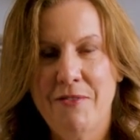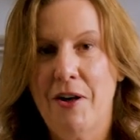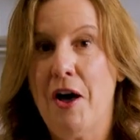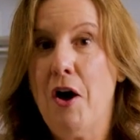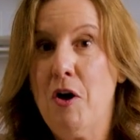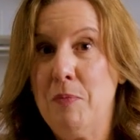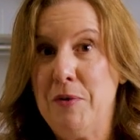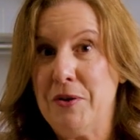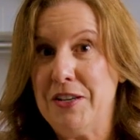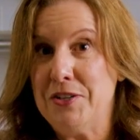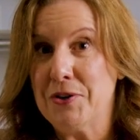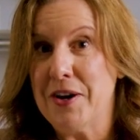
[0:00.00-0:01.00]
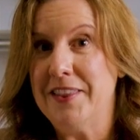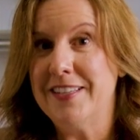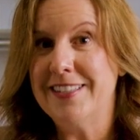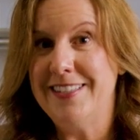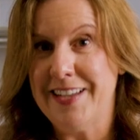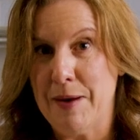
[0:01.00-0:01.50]
I hope you enjoyed
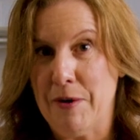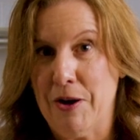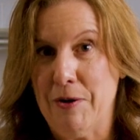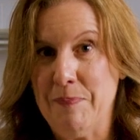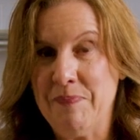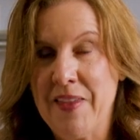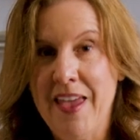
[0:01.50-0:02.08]
this demo,